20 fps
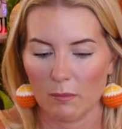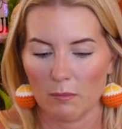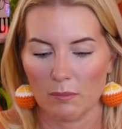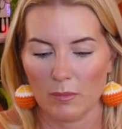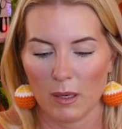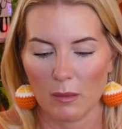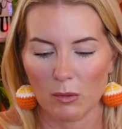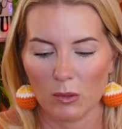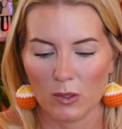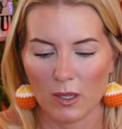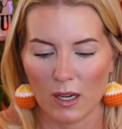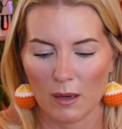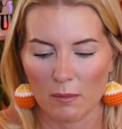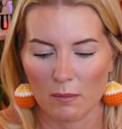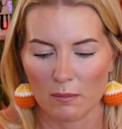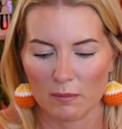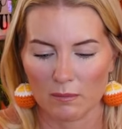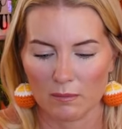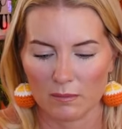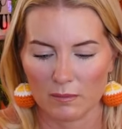
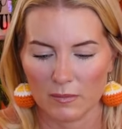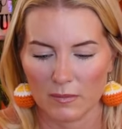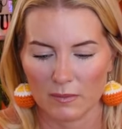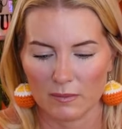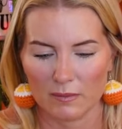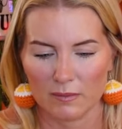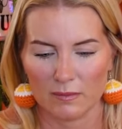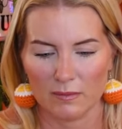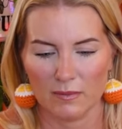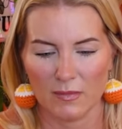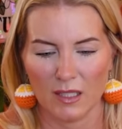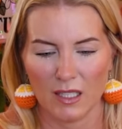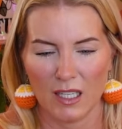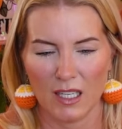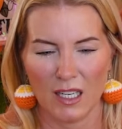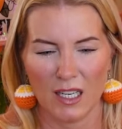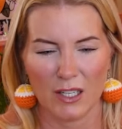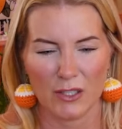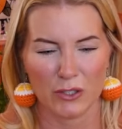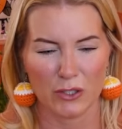bubblegum
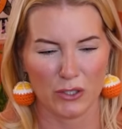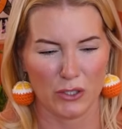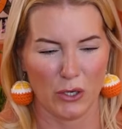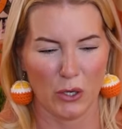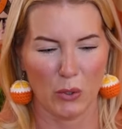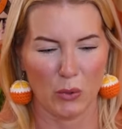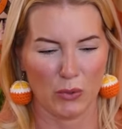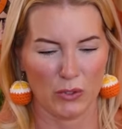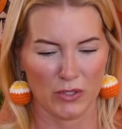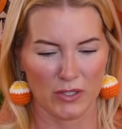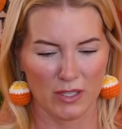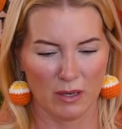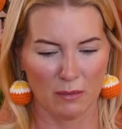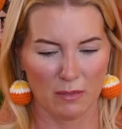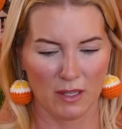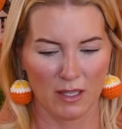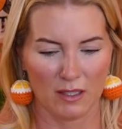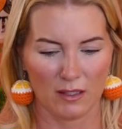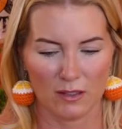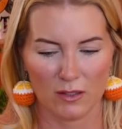undertone or
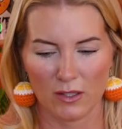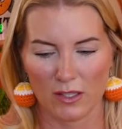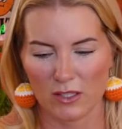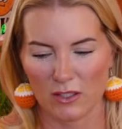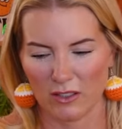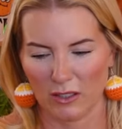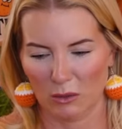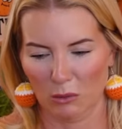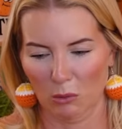something. You guys are like,